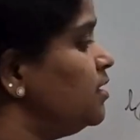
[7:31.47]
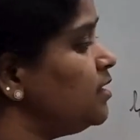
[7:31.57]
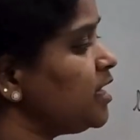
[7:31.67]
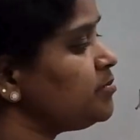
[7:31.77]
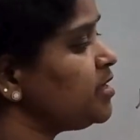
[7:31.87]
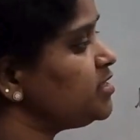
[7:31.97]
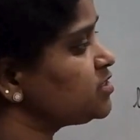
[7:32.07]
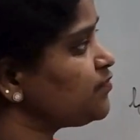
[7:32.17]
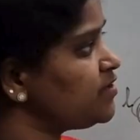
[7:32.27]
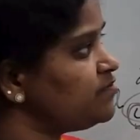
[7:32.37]
9
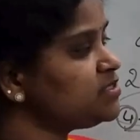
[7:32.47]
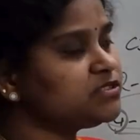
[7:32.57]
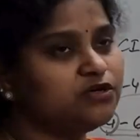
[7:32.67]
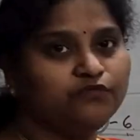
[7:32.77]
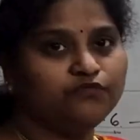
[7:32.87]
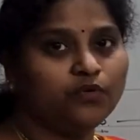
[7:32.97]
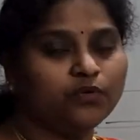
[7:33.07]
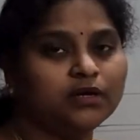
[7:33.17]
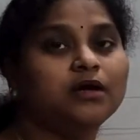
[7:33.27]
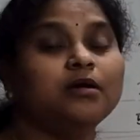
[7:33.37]
minus 5 is
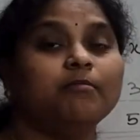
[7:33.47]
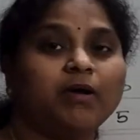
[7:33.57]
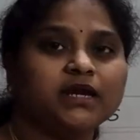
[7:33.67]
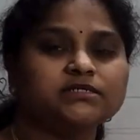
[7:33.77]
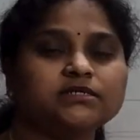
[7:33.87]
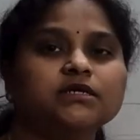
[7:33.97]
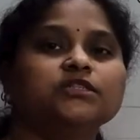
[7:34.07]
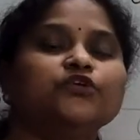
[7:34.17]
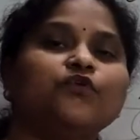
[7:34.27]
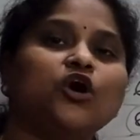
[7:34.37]
4. But
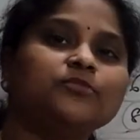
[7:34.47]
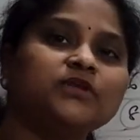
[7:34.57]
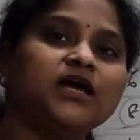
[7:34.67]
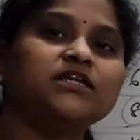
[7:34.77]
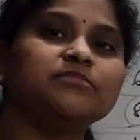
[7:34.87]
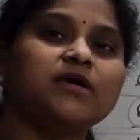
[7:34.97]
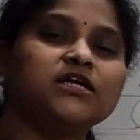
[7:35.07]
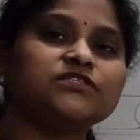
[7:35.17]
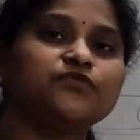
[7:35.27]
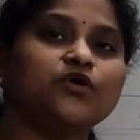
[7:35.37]
the formula
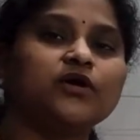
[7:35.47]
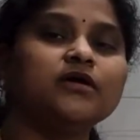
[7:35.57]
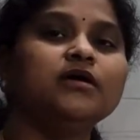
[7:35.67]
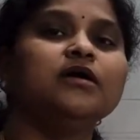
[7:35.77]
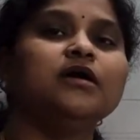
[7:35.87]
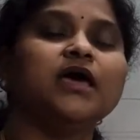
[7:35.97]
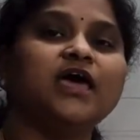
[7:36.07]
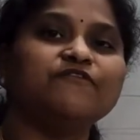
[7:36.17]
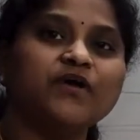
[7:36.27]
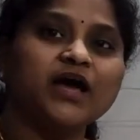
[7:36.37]
demands for
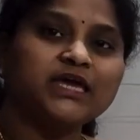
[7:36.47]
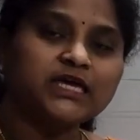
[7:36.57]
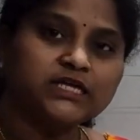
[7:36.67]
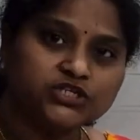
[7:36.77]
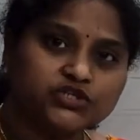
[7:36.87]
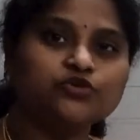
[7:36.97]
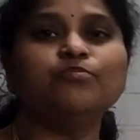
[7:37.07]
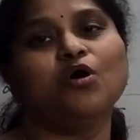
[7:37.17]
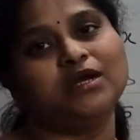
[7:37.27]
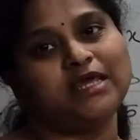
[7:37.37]
fi into
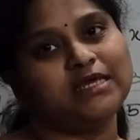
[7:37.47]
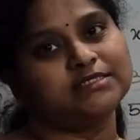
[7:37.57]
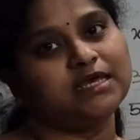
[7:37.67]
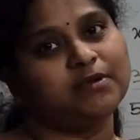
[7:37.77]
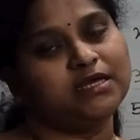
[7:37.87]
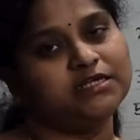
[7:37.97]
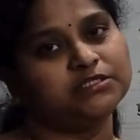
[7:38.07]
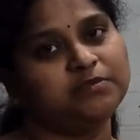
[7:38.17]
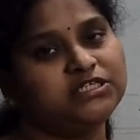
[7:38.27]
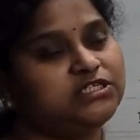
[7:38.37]
mod xi
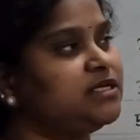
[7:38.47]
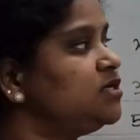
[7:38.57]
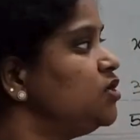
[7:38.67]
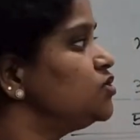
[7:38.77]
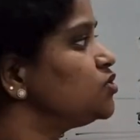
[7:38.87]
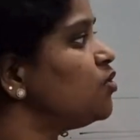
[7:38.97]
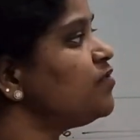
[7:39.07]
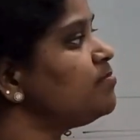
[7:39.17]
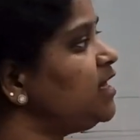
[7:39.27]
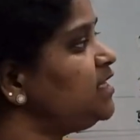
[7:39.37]
minus median. So
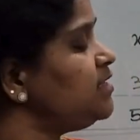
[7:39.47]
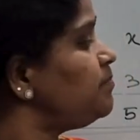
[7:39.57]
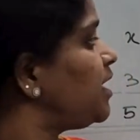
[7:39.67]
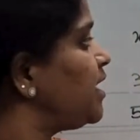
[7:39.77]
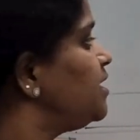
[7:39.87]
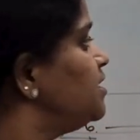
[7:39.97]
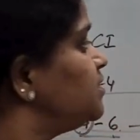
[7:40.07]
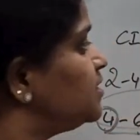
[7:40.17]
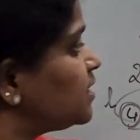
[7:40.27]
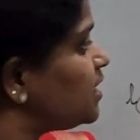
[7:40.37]
we multiply
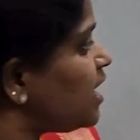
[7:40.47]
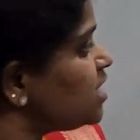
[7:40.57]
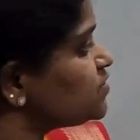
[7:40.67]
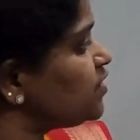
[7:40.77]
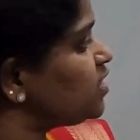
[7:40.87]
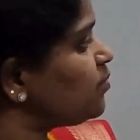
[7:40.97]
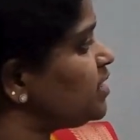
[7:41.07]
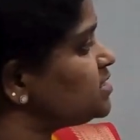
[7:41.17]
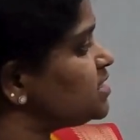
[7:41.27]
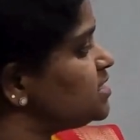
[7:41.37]
the class
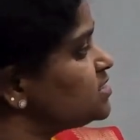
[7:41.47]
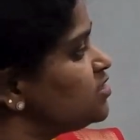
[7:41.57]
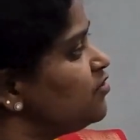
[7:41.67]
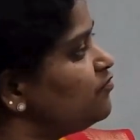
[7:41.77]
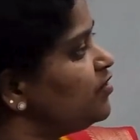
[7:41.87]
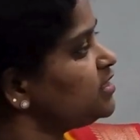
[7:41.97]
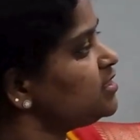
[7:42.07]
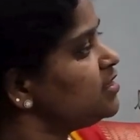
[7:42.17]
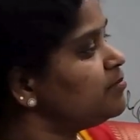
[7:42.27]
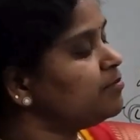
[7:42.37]
frequencies
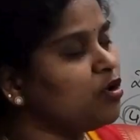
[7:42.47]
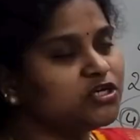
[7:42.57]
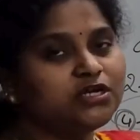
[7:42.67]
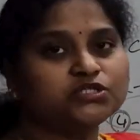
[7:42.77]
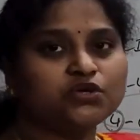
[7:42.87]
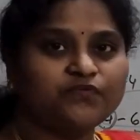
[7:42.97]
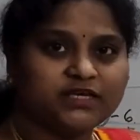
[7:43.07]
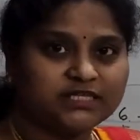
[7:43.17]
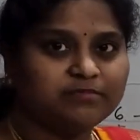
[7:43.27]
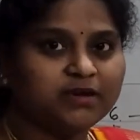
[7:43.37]
with modulus of
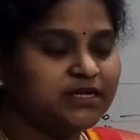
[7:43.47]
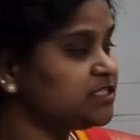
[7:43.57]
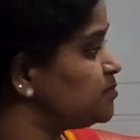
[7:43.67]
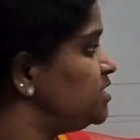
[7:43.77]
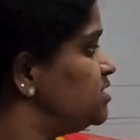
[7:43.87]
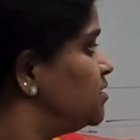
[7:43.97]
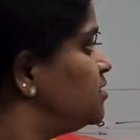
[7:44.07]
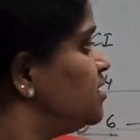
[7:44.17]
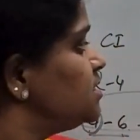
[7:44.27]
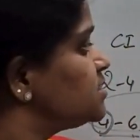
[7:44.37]
xi minus median.
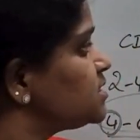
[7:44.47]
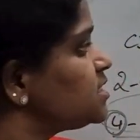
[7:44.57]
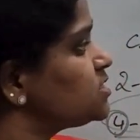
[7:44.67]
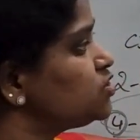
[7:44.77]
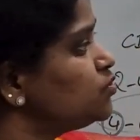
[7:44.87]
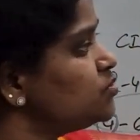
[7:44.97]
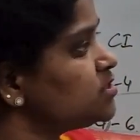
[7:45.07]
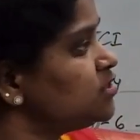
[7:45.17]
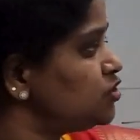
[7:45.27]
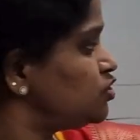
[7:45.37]
6 2s
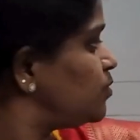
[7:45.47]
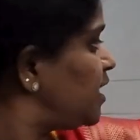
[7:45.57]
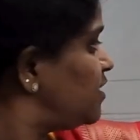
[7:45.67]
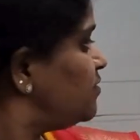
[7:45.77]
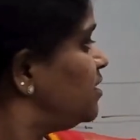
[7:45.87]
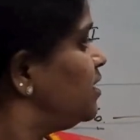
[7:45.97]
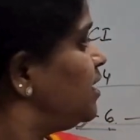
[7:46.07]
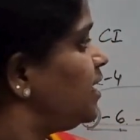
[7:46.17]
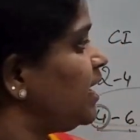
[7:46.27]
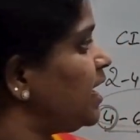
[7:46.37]
12,
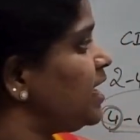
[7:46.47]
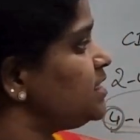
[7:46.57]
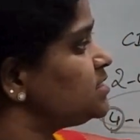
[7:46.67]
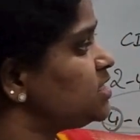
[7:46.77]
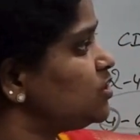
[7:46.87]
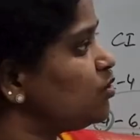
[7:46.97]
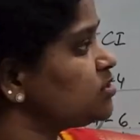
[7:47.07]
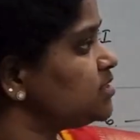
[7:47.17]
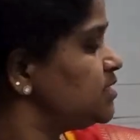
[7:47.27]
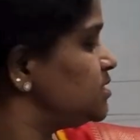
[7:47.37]
8
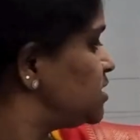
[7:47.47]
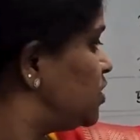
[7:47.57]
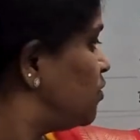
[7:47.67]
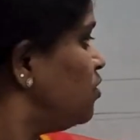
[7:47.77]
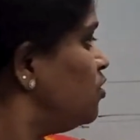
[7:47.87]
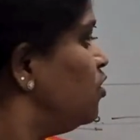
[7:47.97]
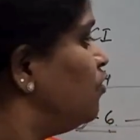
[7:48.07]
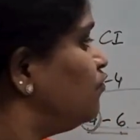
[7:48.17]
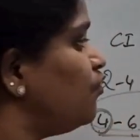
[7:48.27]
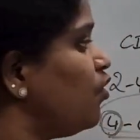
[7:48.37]
zeros 0,
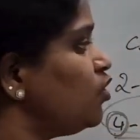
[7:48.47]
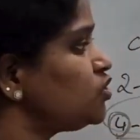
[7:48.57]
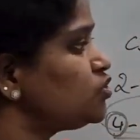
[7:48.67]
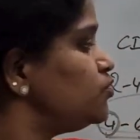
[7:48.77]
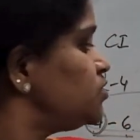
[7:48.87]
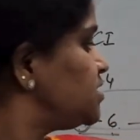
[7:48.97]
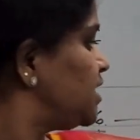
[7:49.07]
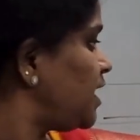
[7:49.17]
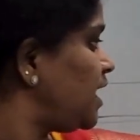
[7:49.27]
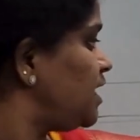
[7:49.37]
4 2s
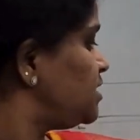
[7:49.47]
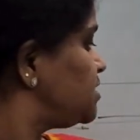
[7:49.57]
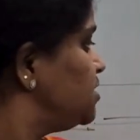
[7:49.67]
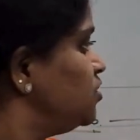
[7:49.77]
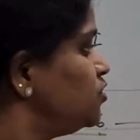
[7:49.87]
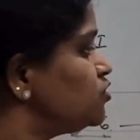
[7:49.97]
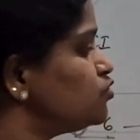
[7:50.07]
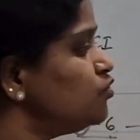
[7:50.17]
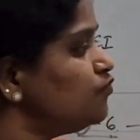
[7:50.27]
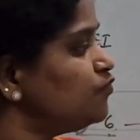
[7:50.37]
8,
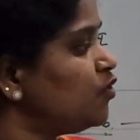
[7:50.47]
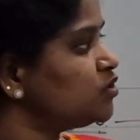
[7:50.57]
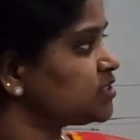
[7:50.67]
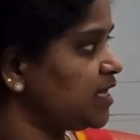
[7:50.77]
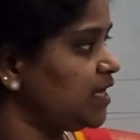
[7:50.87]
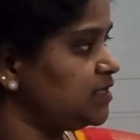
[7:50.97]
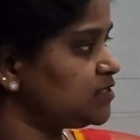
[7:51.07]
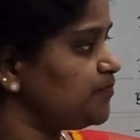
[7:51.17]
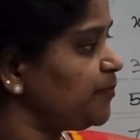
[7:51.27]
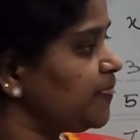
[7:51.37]
2 4s 8.